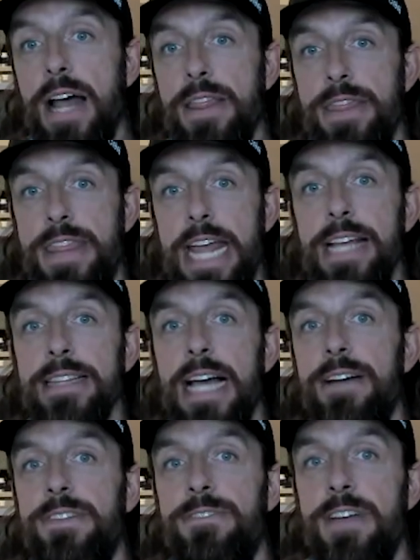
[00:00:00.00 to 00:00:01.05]
they
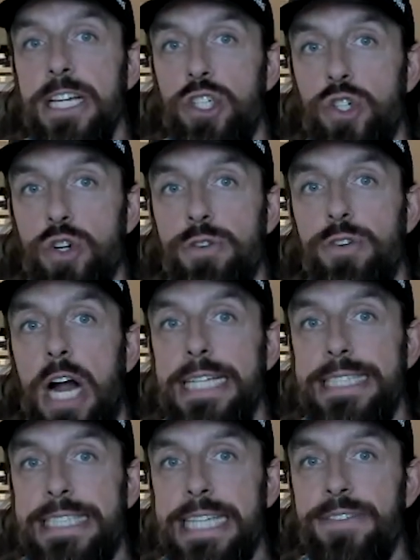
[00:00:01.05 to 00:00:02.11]
left Vancouver at
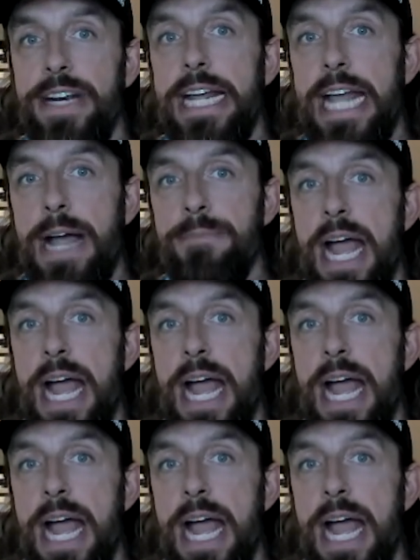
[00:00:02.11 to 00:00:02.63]
7 a.m.